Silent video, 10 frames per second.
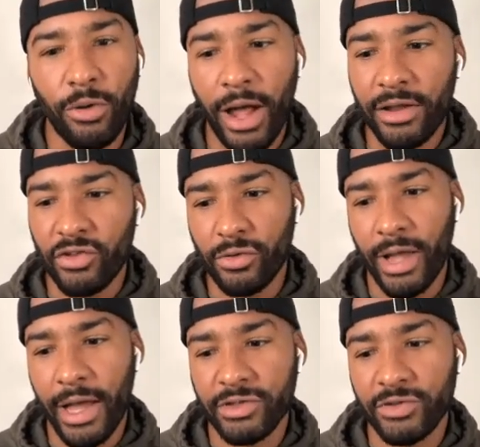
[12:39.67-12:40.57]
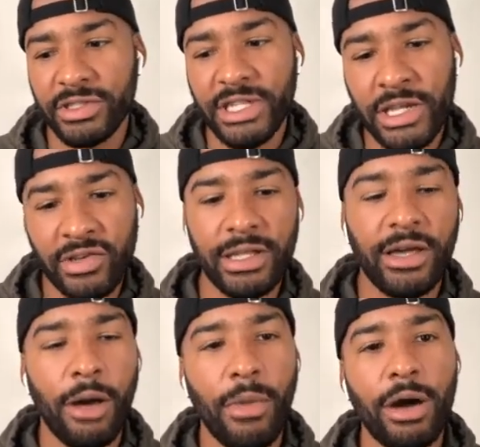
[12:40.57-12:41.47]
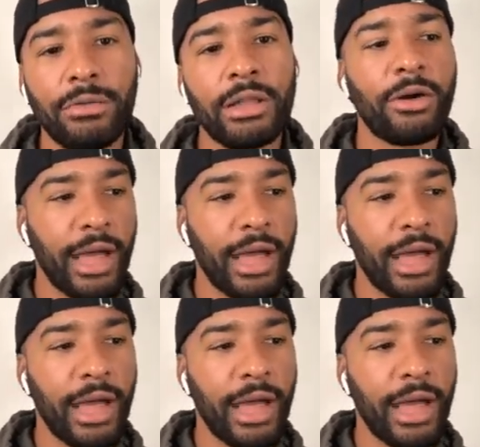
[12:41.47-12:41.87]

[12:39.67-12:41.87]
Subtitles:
or how did you like strategically come up with,